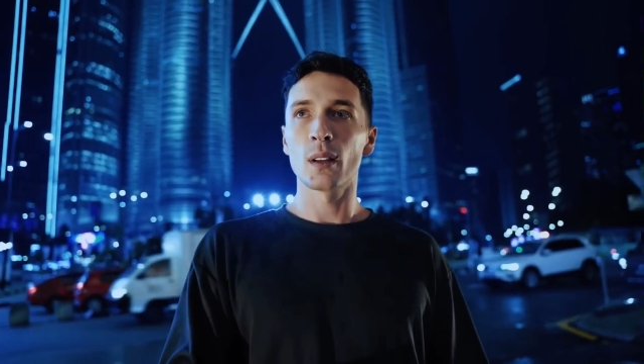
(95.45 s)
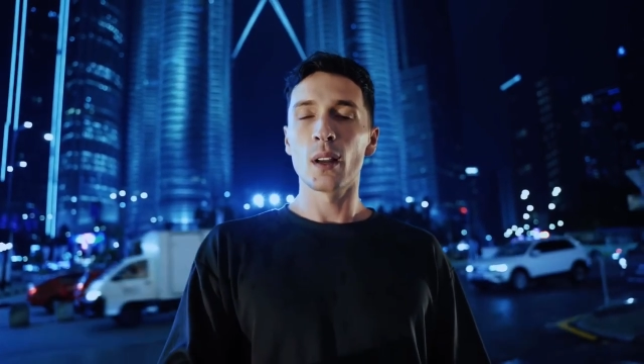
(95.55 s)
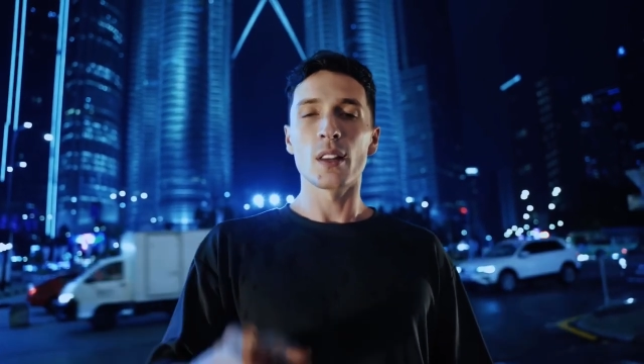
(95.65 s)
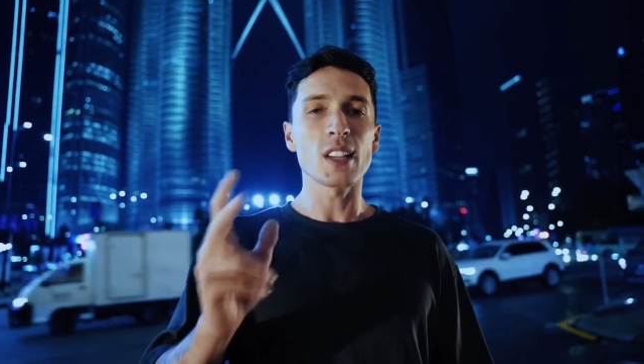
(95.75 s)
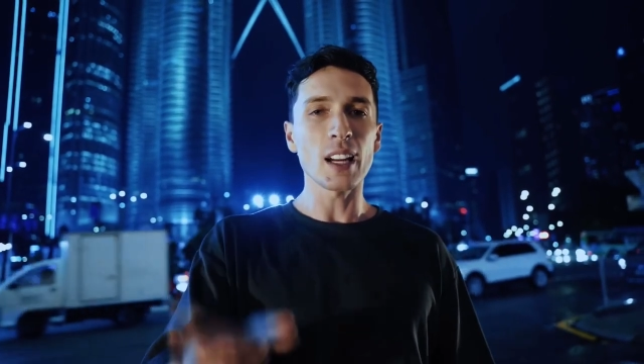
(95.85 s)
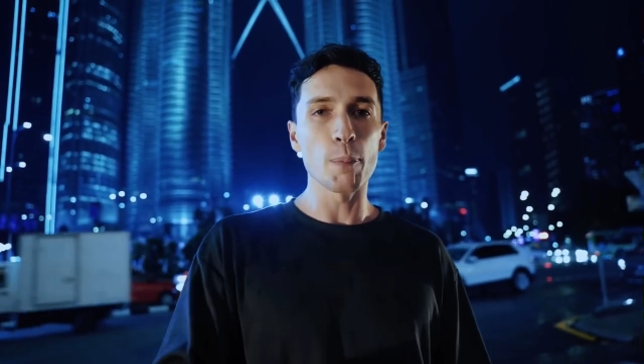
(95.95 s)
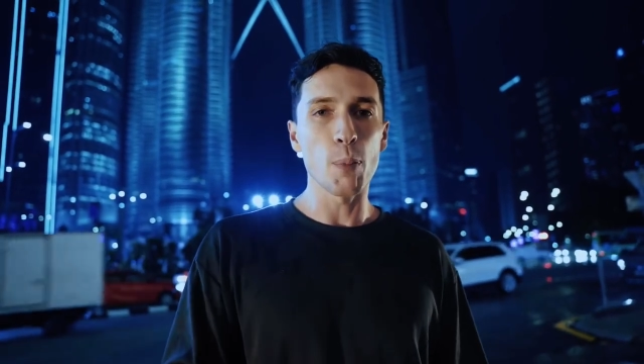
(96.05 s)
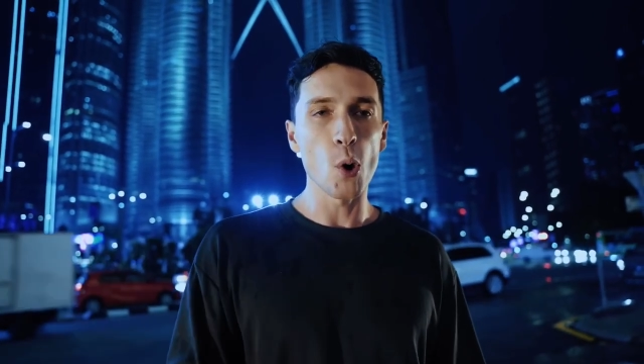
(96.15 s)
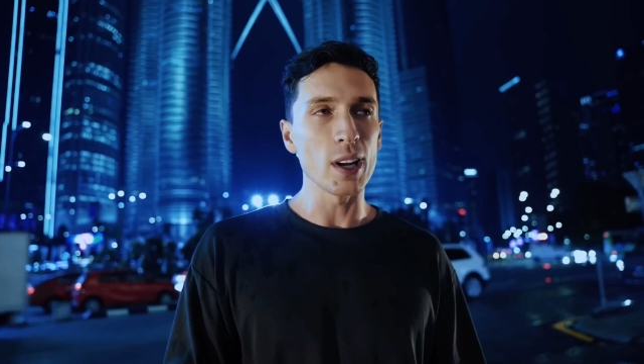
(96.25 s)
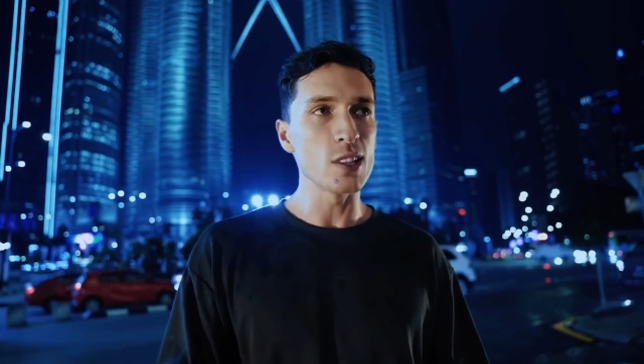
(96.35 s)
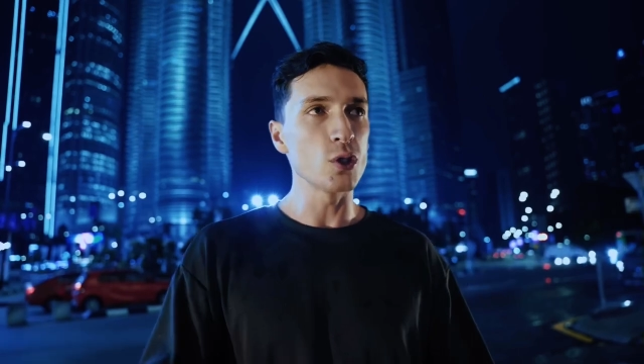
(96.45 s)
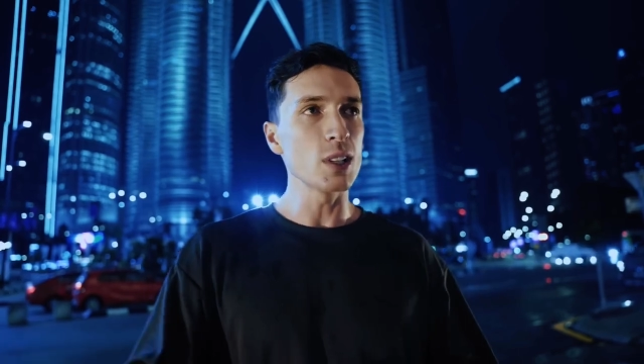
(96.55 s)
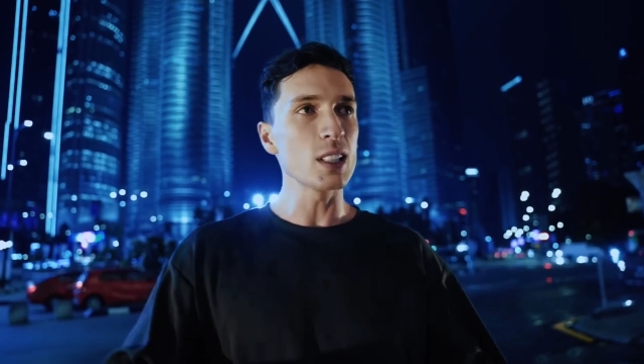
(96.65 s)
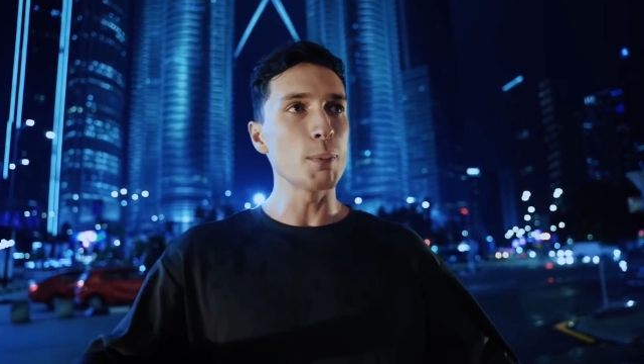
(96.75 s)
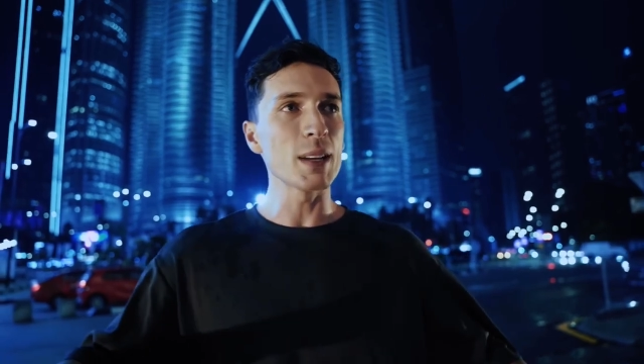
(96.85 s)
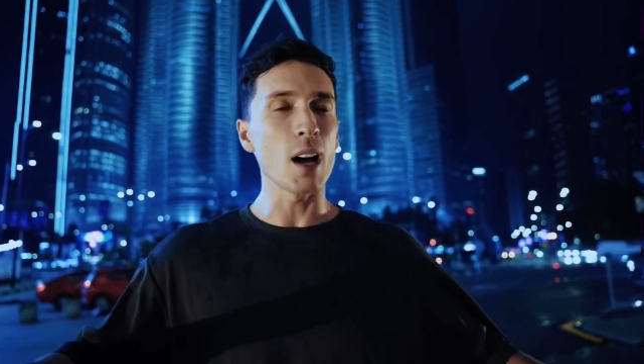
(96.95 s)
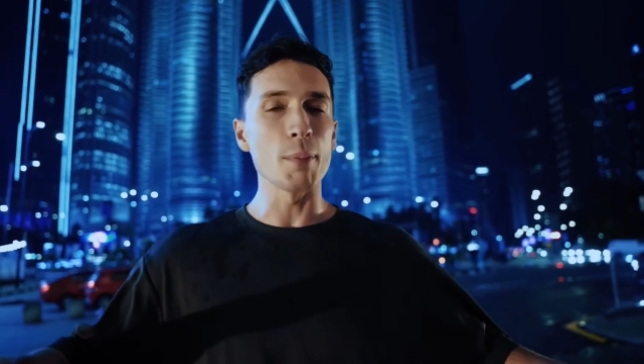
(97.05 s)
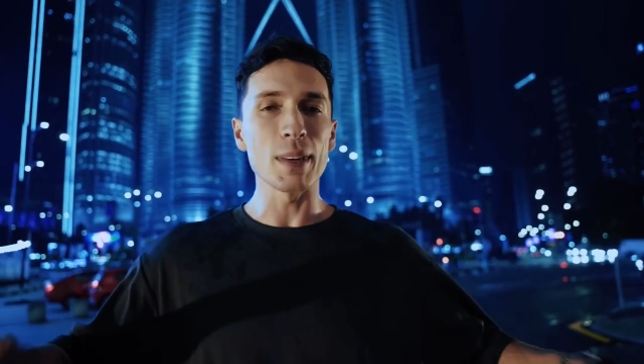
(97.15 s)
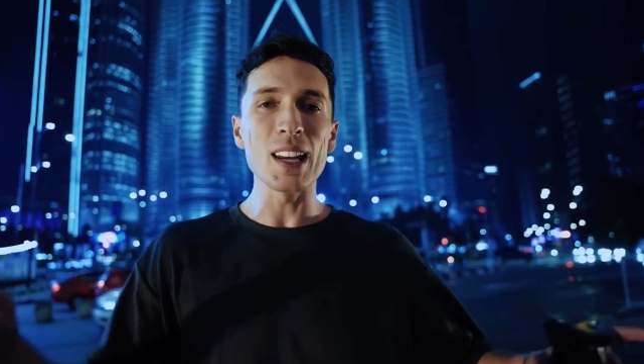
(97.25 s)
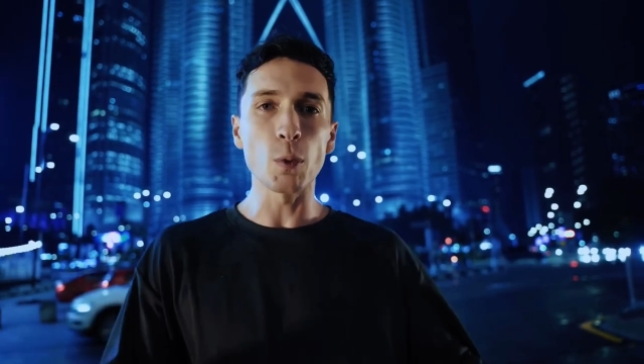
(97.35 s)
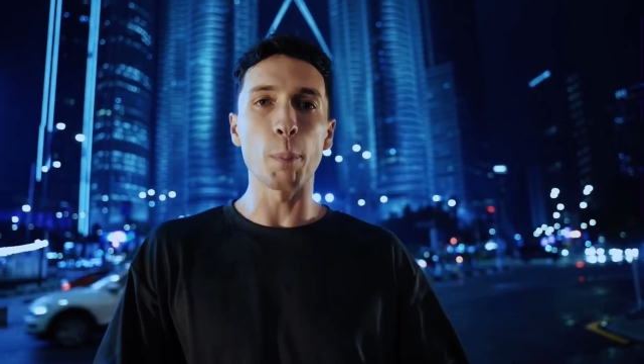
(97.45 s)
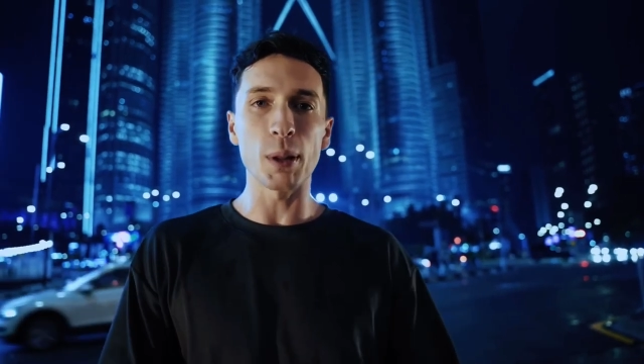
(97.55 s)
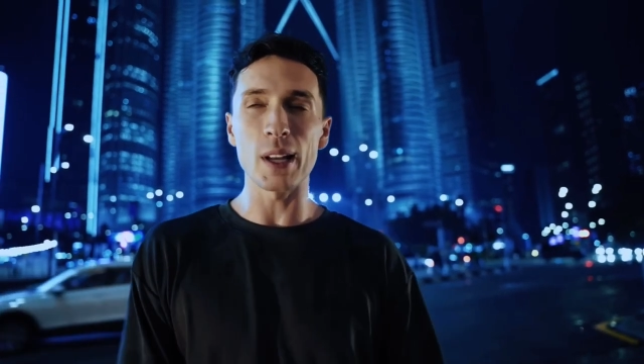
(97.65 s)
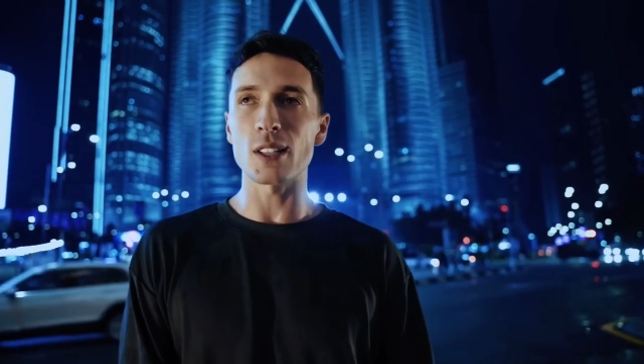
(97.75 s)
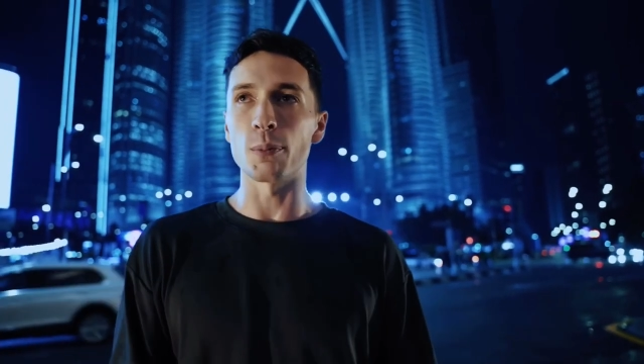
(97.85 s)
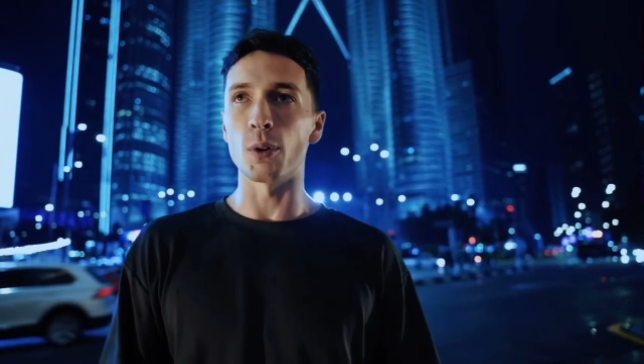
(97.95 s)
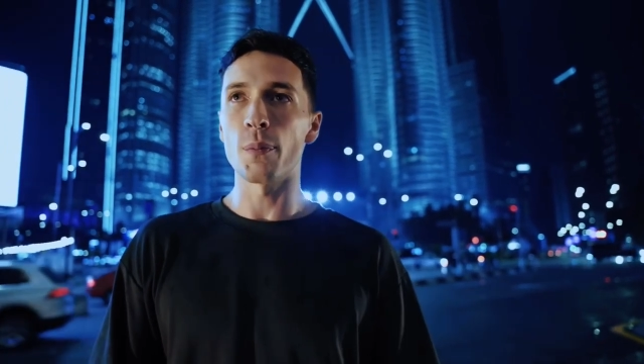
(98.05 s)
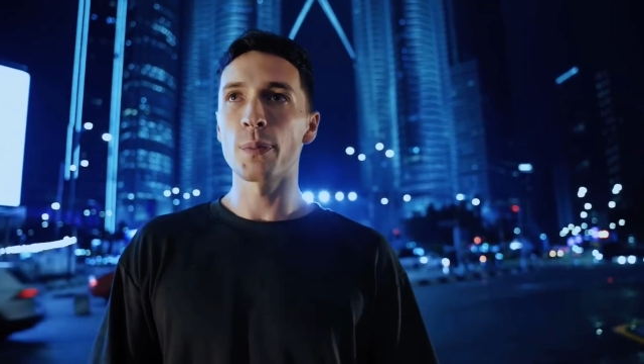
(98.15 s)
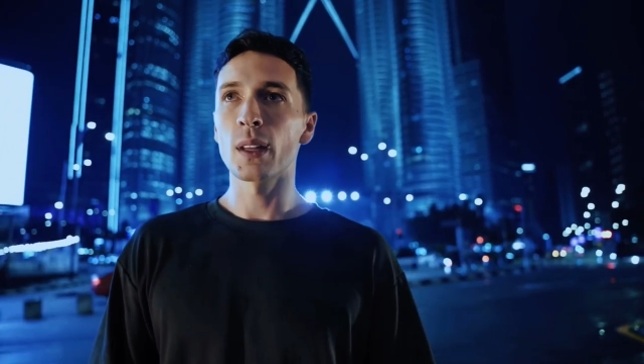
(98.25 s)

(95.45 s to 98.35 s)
The second point is you need to become irreplaceable.